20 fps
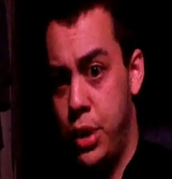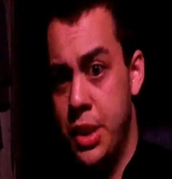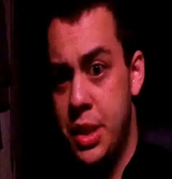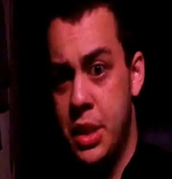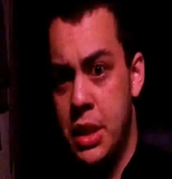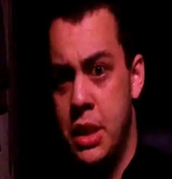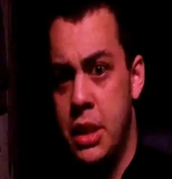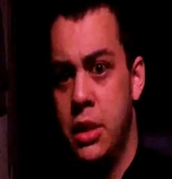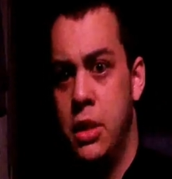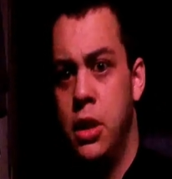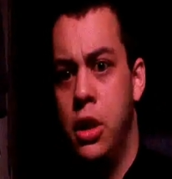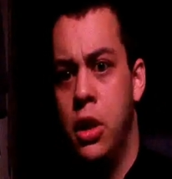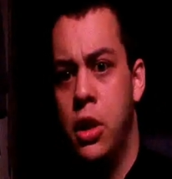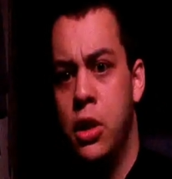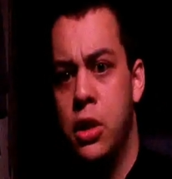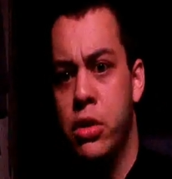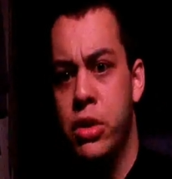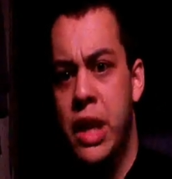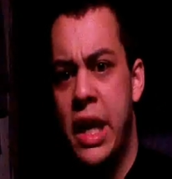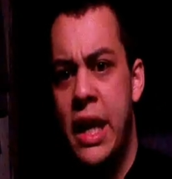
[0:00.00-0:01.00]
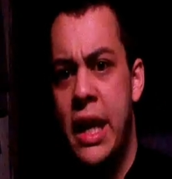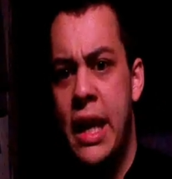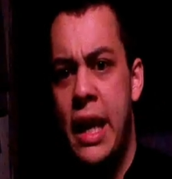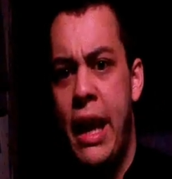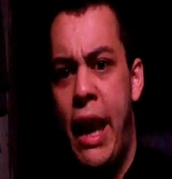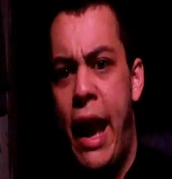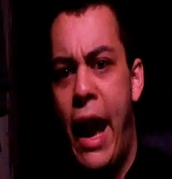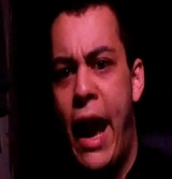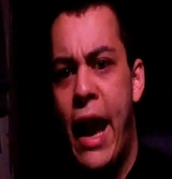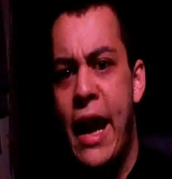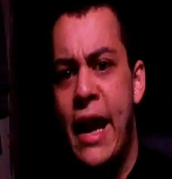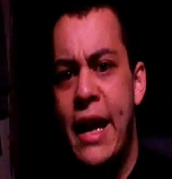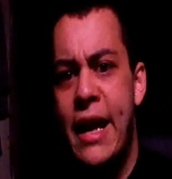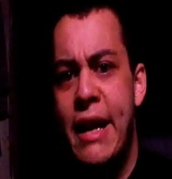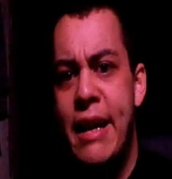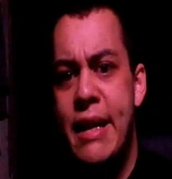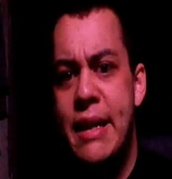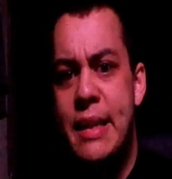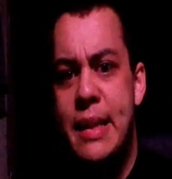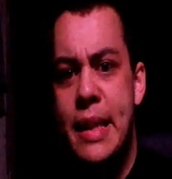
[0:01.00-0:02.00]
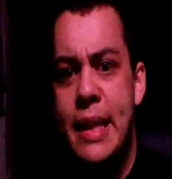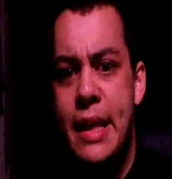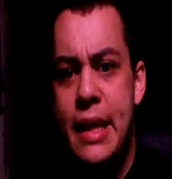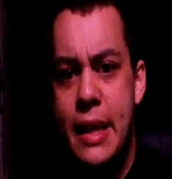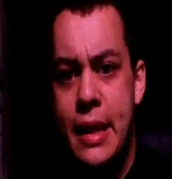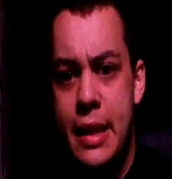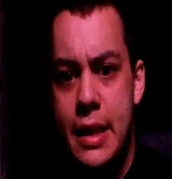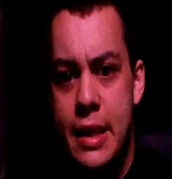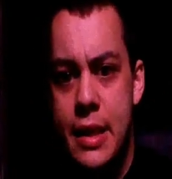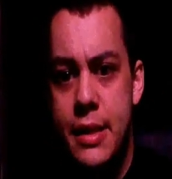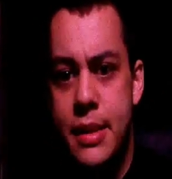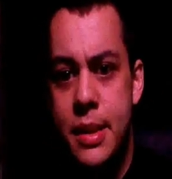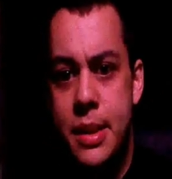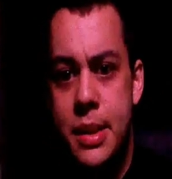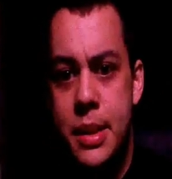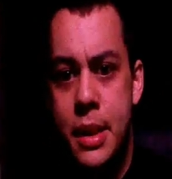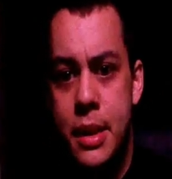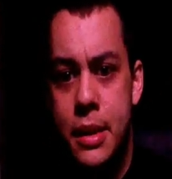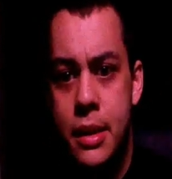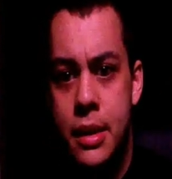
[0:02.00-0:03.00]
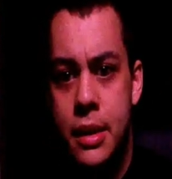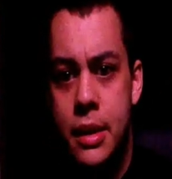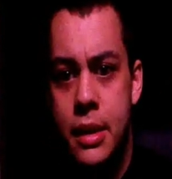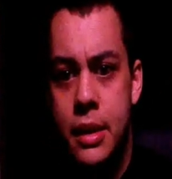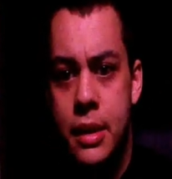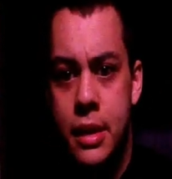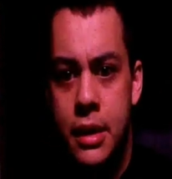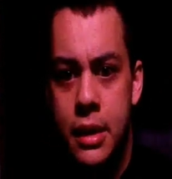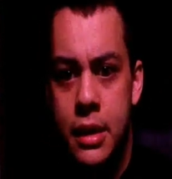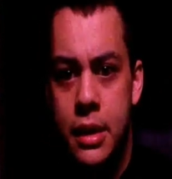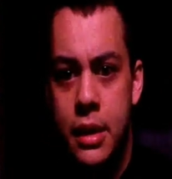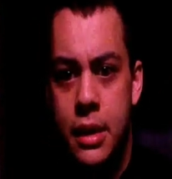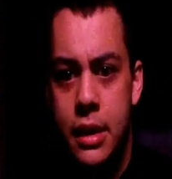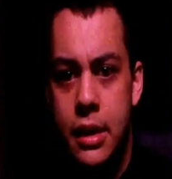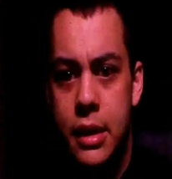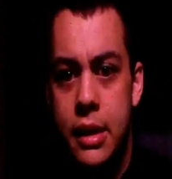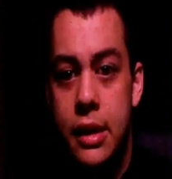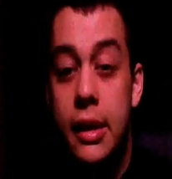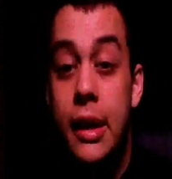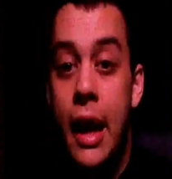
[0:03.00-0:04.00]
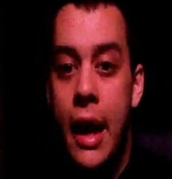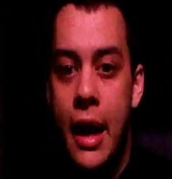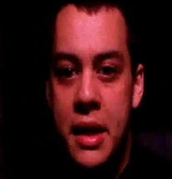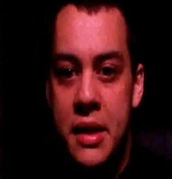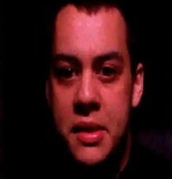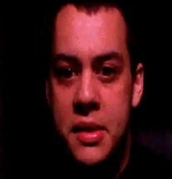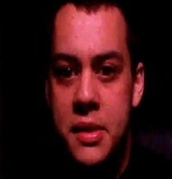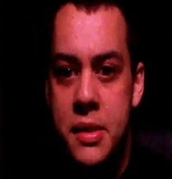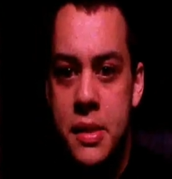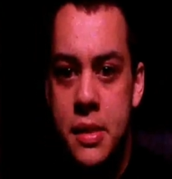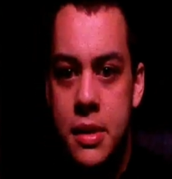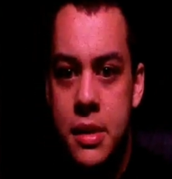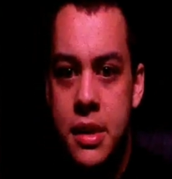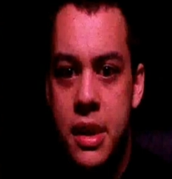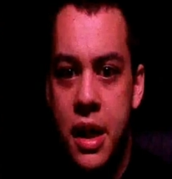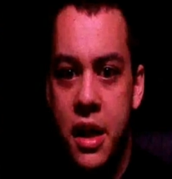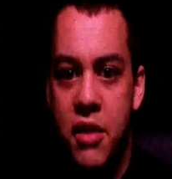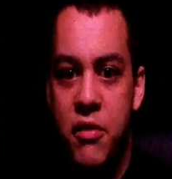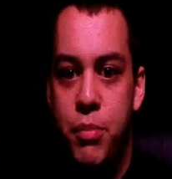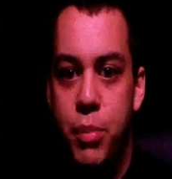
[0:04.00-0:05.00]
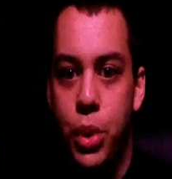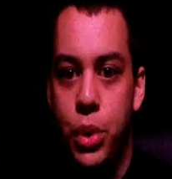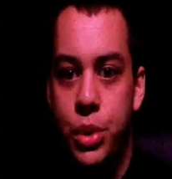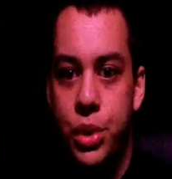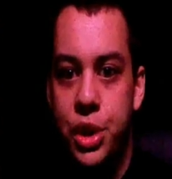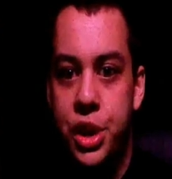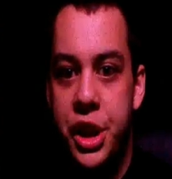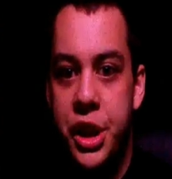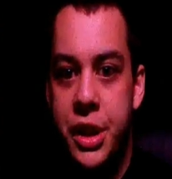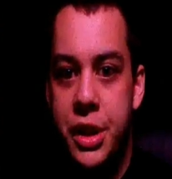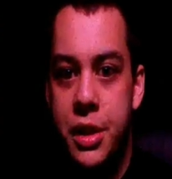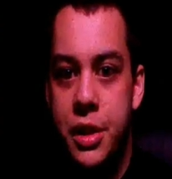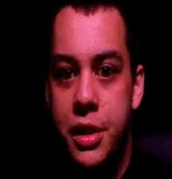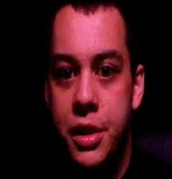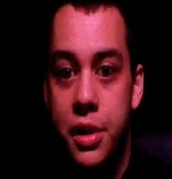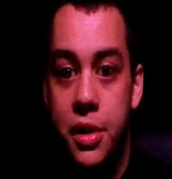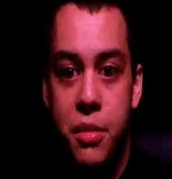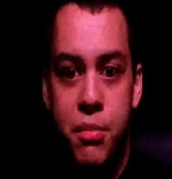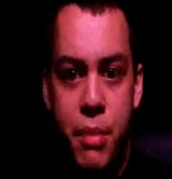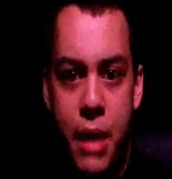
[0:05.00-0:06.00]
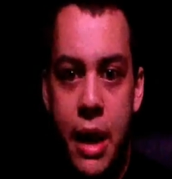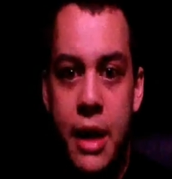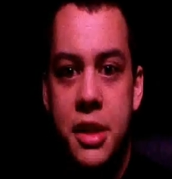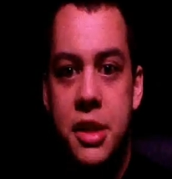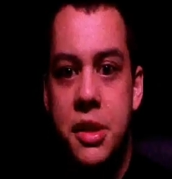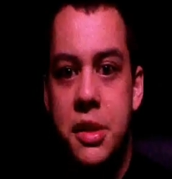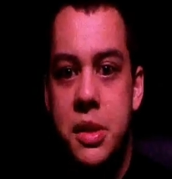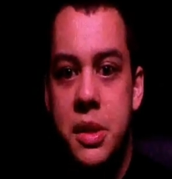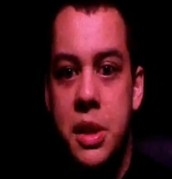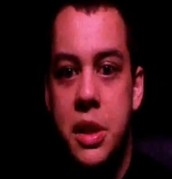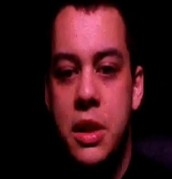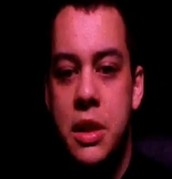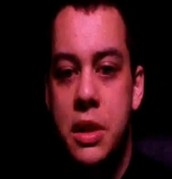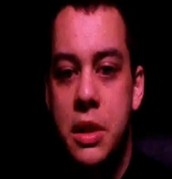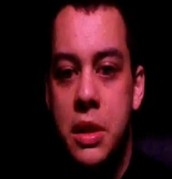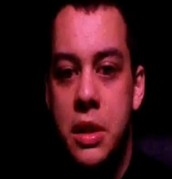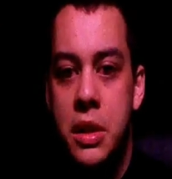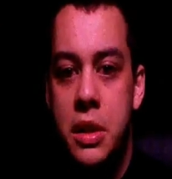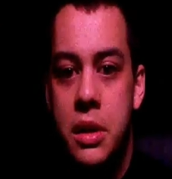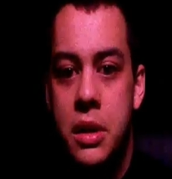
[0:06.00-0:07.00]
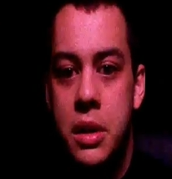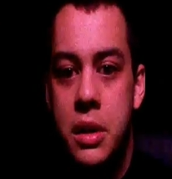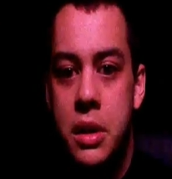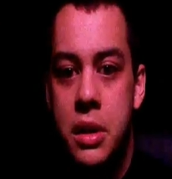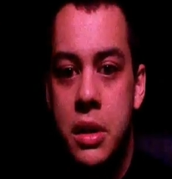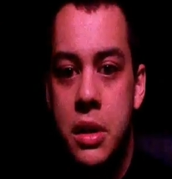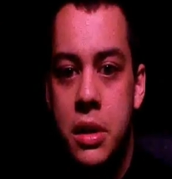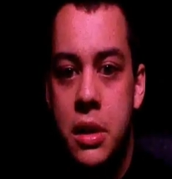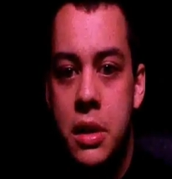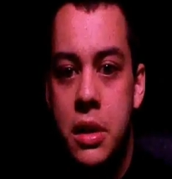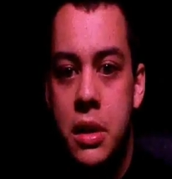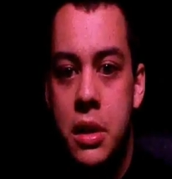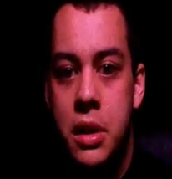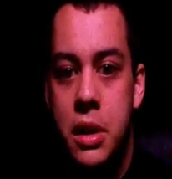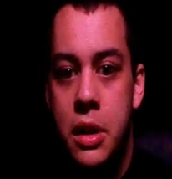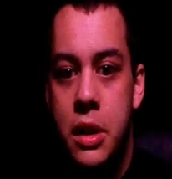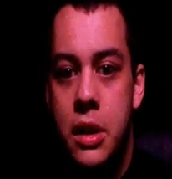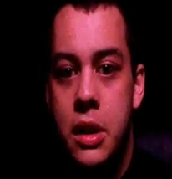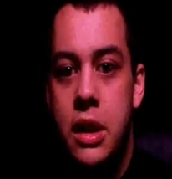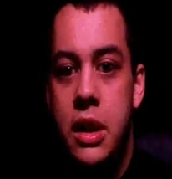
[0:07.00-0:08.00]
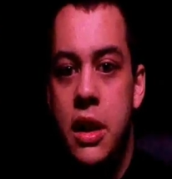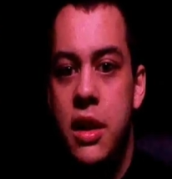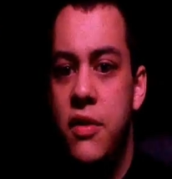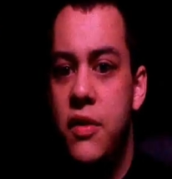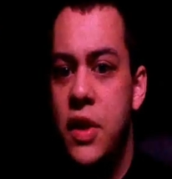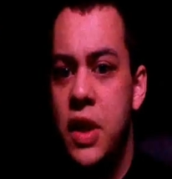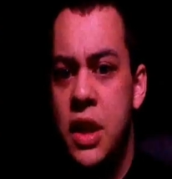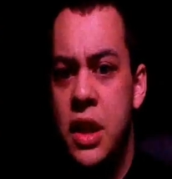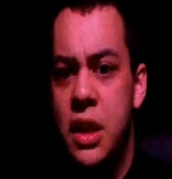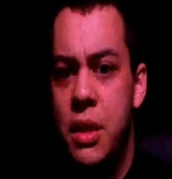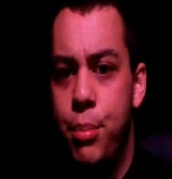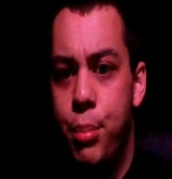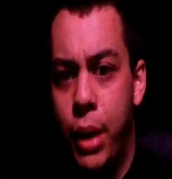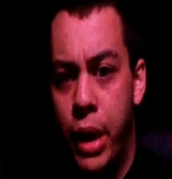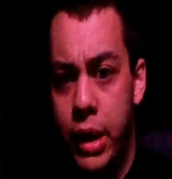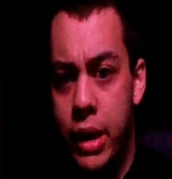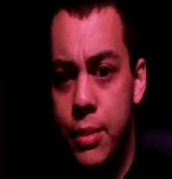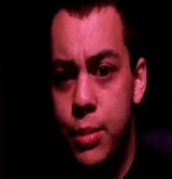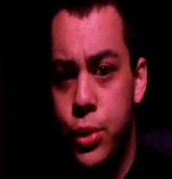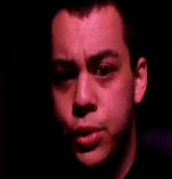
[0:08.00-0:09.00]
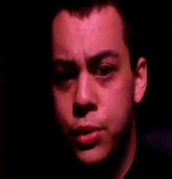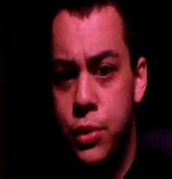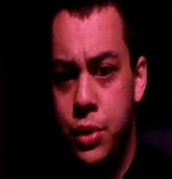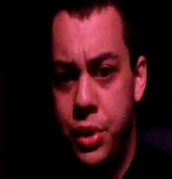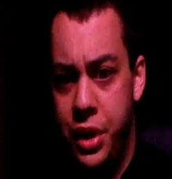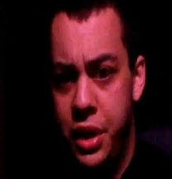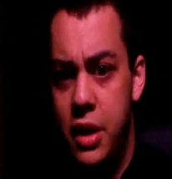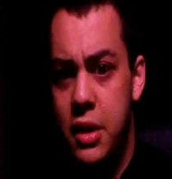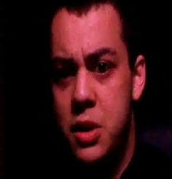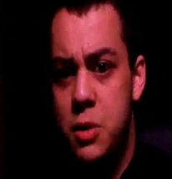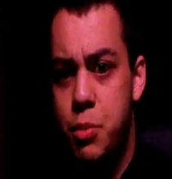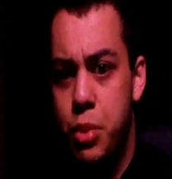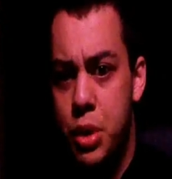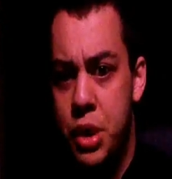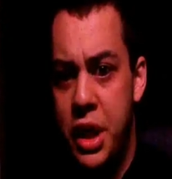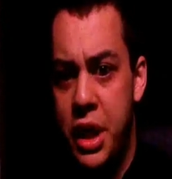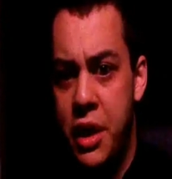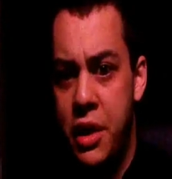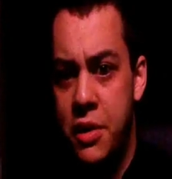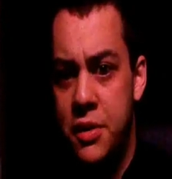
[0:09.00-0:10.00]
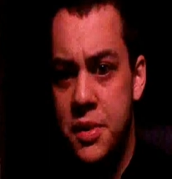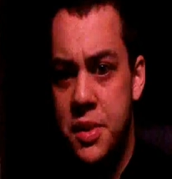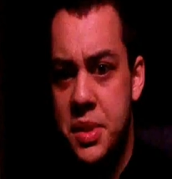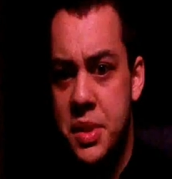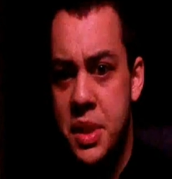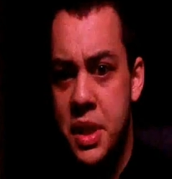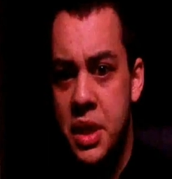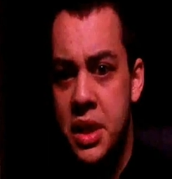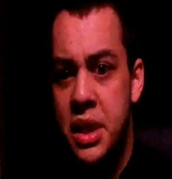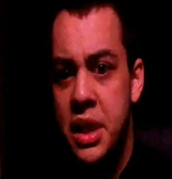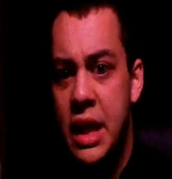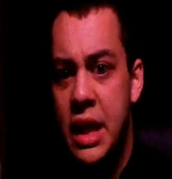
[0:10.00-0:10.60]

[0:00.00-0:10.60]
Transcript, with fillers: prison called Hades. Yes, King of Bullshit, Your Majesty. Even in the Bible, it's pronounced